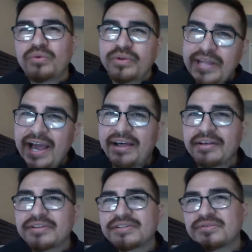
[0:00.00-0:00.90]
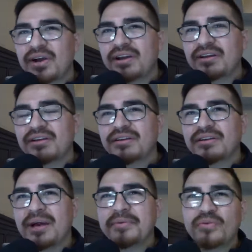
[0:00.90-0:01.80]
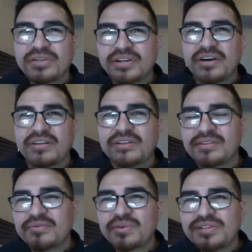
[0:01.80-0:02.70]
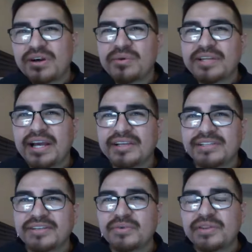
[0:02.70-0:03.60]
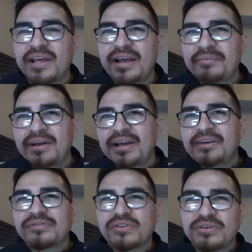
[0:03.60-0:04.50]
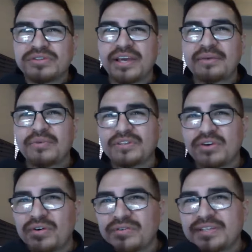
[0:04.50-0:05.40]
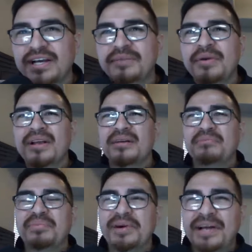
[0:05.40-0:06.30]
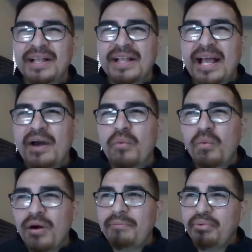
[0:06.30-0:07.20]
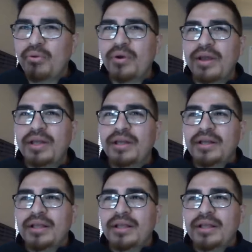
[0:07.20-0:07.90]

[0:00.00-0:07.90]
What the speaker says: Dallas, right? I mean, we saw what Dallas did with them. It was a close game, went to overtime. But at what point?